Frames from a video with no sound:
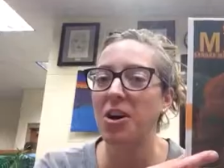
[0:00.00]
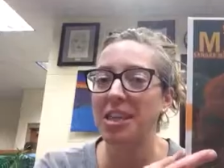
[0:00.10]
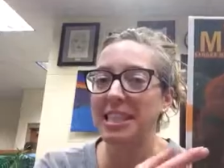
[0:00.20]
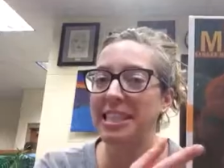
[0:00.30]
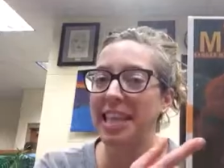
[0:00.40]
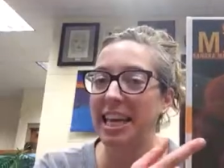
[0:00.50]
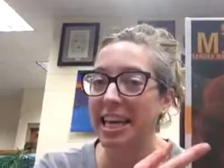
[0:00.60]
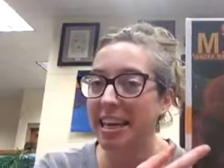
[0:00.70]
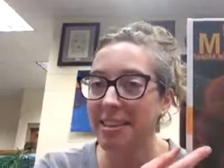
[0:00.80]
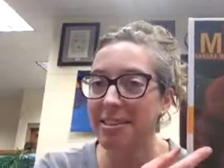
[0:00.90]
on
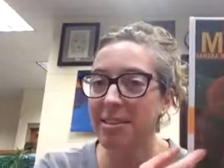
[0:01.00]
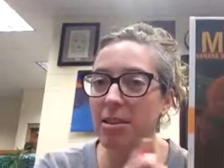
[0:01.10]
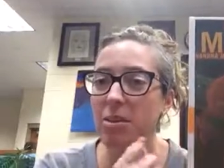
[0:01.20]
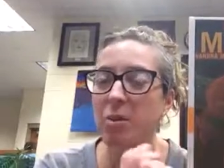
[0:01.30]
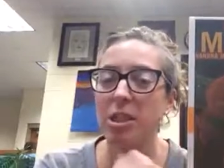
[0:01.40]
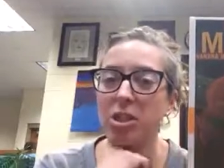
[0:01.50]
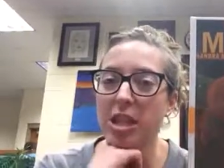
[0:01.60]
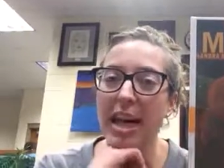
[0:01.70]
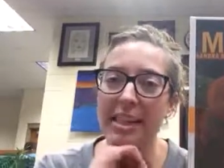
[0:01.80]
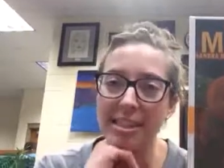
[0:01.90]
ticks, which
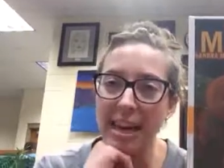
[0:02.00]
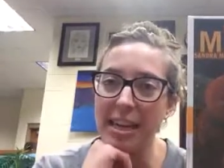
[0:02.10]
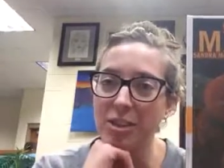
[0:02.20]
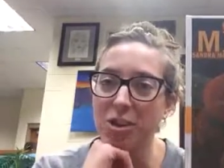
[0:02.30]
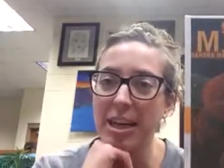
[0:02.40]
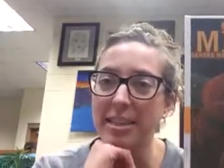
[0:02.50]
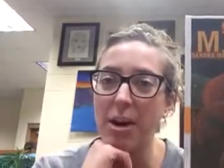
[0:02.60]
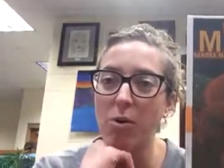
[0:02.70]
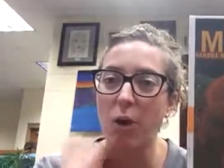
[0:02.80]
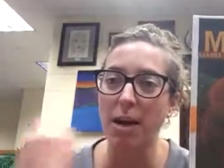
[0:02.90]
has gotten checked
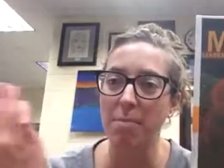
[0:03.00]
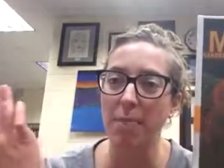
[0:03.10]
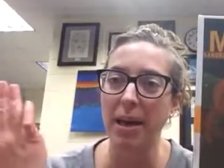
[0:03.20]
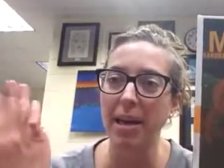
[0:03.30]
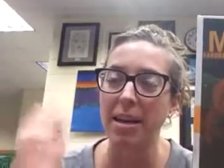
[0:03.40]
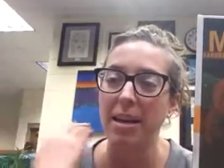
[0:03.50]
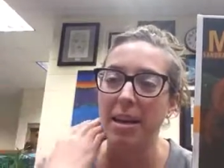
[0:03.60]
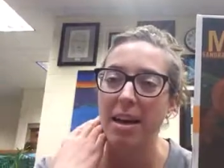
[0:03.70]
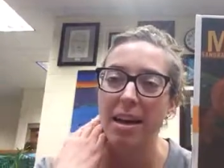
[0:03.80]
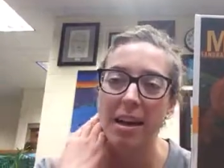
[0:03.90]
out quite a bit
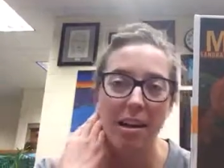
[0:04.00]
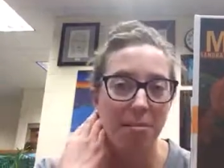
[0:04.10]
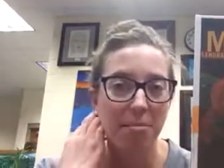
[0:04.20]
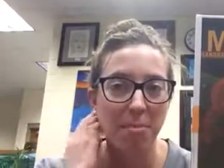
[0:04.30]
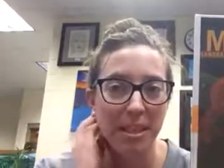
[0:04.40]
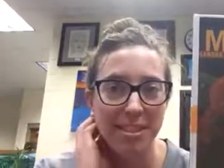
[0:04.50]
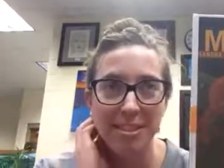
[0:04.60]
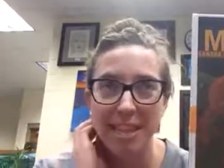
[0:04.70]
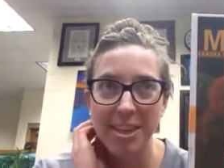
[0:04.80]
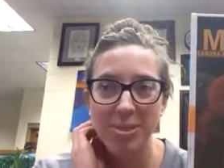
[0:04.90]

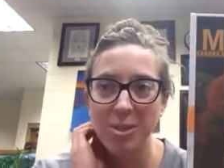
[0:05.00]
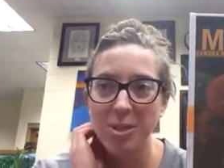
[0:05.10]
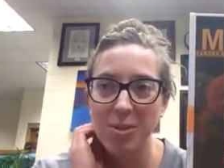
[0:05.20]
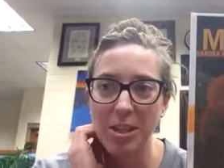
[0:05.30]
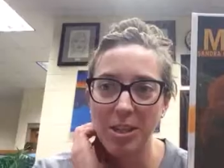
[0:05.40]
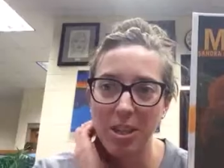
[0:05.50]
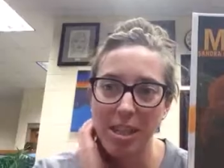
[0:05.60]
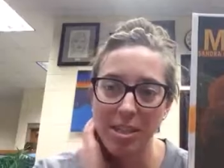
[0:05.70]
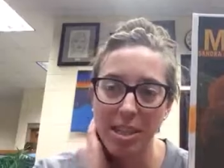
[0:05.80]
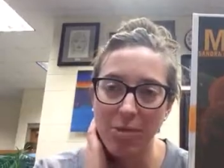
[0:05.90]
because ticks are so
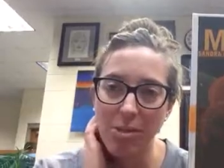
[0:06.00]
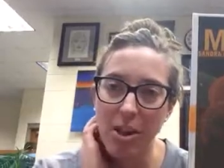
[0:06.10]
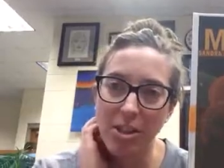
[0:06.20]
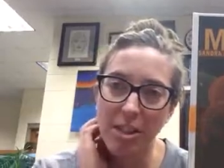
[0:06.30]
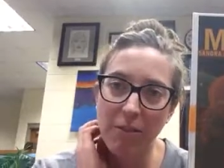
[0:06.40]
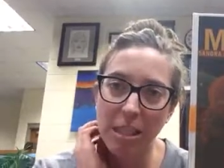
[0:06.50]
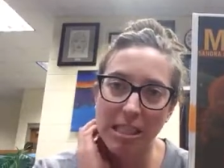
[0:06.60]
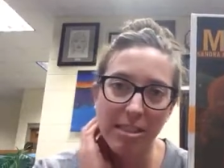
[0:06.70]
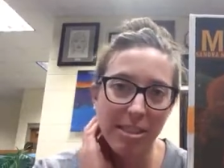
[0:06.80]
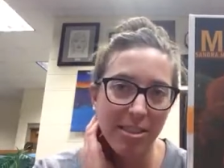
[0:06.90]
interesting with all the
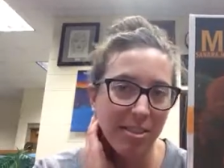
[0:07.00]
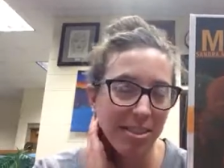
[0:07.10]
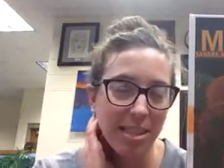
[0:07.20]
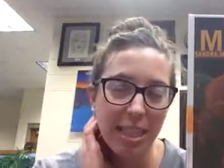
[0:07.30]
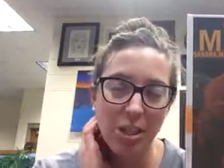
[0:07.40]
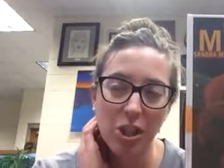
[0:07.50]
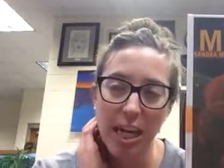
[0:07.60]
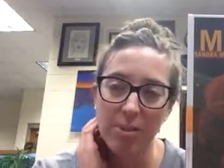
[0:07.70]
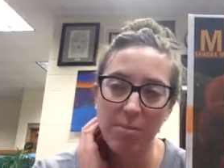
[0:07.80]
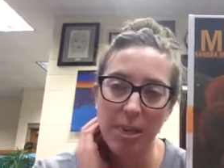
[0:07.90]
different diseases that they
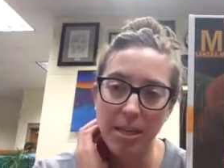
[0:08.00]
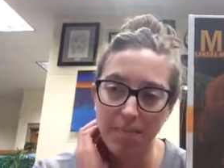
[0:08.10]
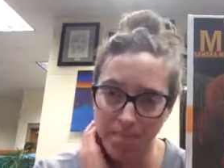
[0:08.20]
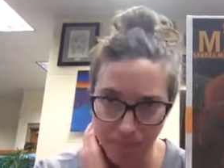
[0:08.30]
transmit.